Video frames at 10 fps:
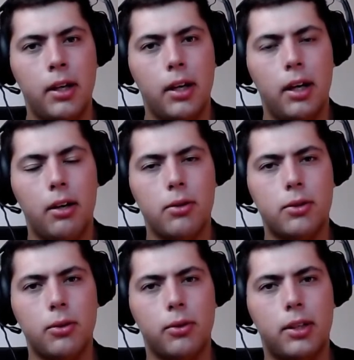And
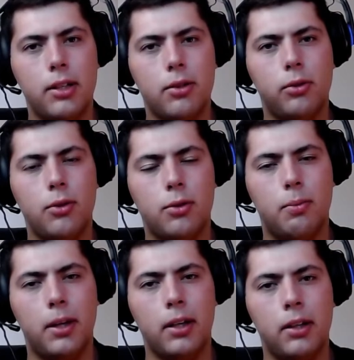also, he's not used to
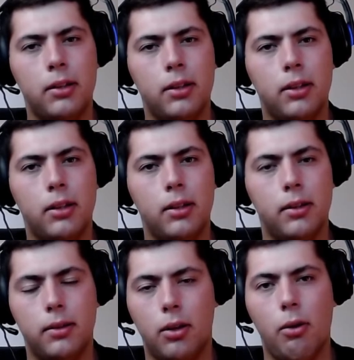being in the
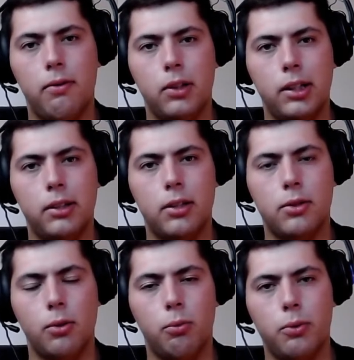role of a leader,
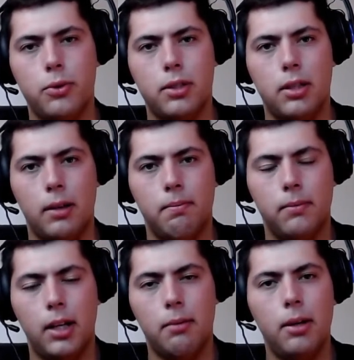so we'll see.
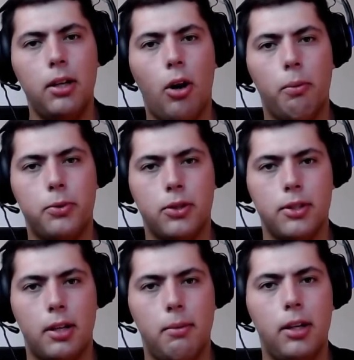There are many options,
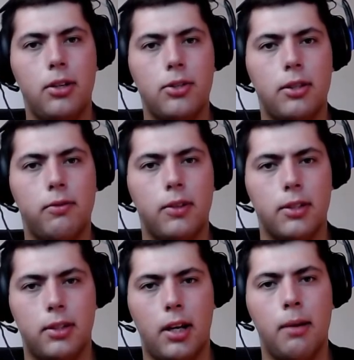there are many interesting
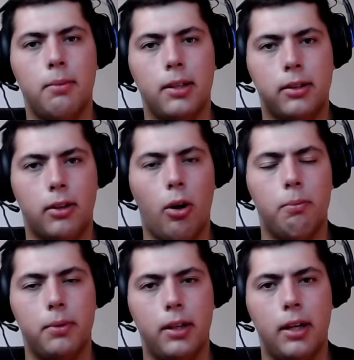things. The Rembrandt
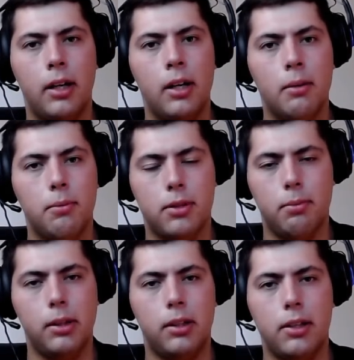Company
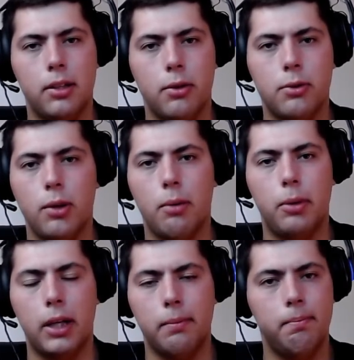possibilities are also
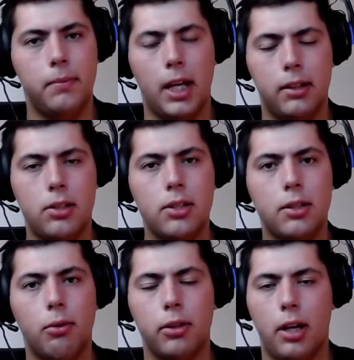happening. Yeah, there's just a
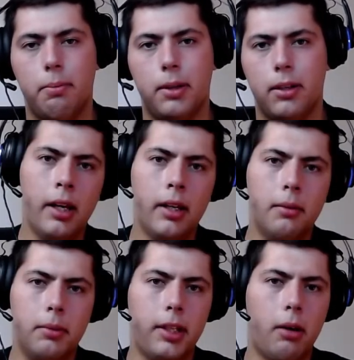lot happening.
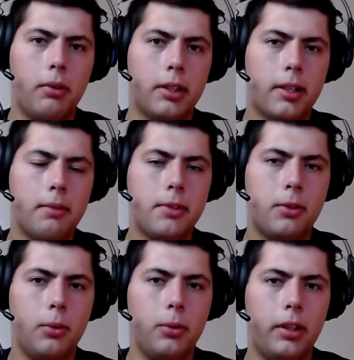But yeah, when it comes
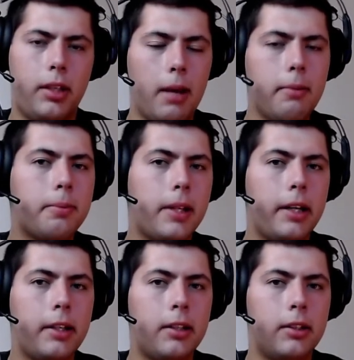to the
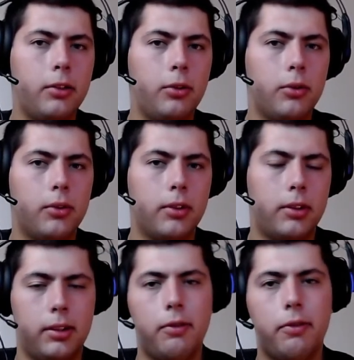demiplane and the
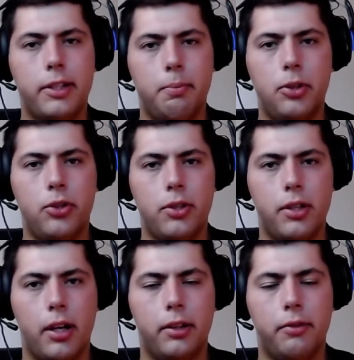different species
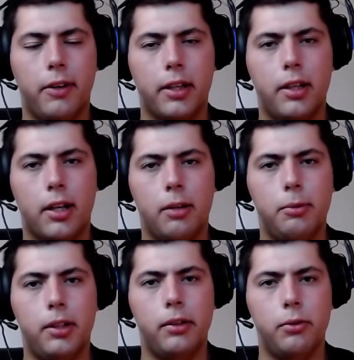there, and the fact that they're gonna be
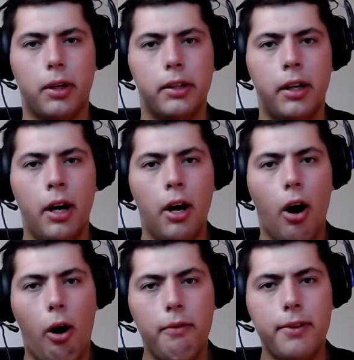training together,
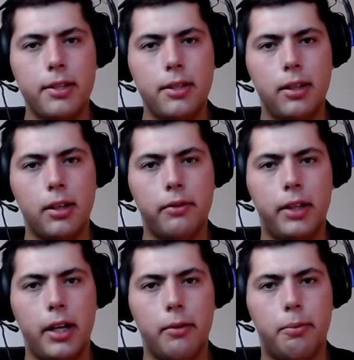obviously enough, they
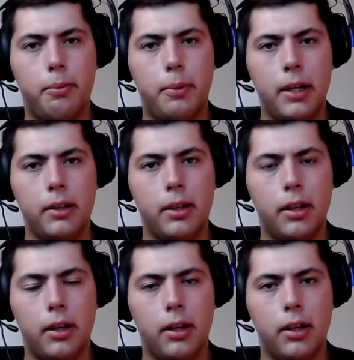have been
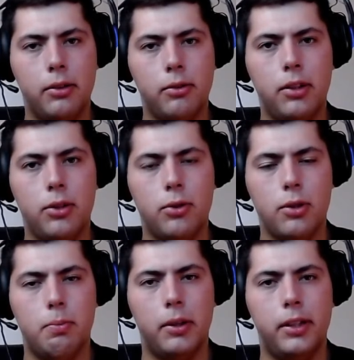not issues,
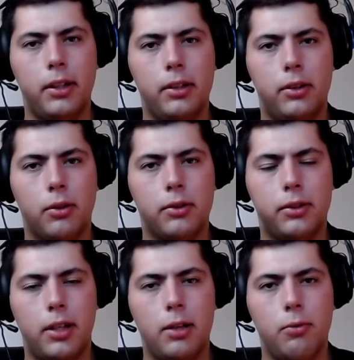but they don't
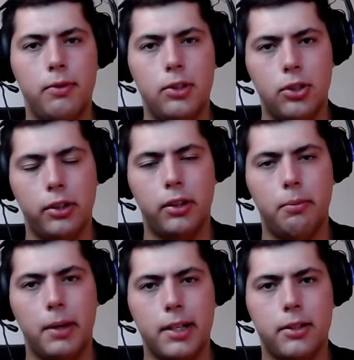train with each other
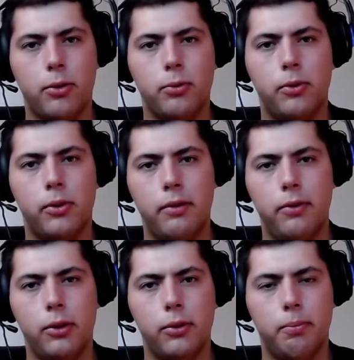because they don't want to
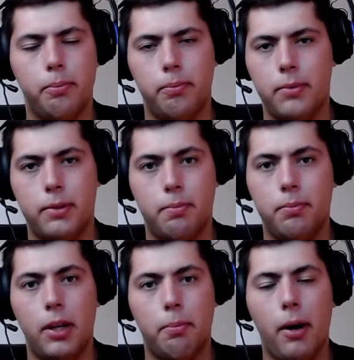reveal
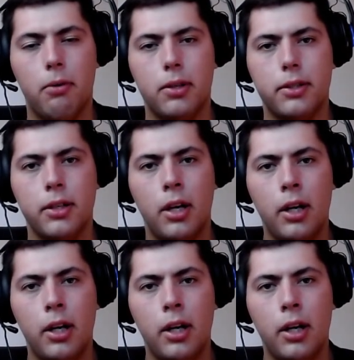their powers.